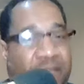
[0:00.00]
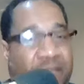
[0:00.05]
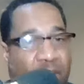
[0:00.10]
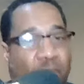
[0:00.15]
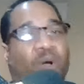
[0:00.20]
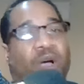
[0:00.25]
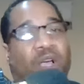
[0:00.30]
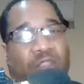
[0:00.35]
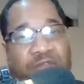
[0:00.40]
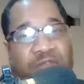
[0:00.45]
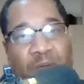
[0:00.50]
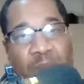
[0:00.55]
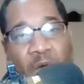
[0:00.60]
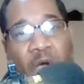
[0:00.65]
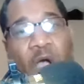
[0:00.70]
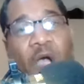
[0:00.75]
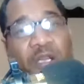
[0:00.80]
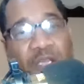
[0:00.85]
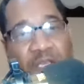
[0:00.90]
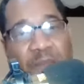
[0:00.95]
There was from
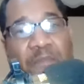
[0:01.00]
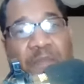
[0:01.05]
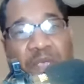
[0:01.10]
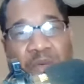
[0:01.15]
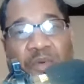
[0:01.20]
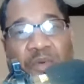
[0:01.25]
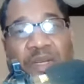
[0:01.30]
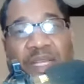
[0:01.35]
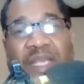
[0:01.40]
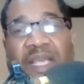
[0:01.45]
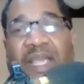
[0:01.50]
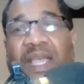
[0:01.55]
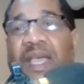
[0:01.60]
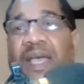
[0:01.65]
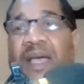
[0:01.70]
our community,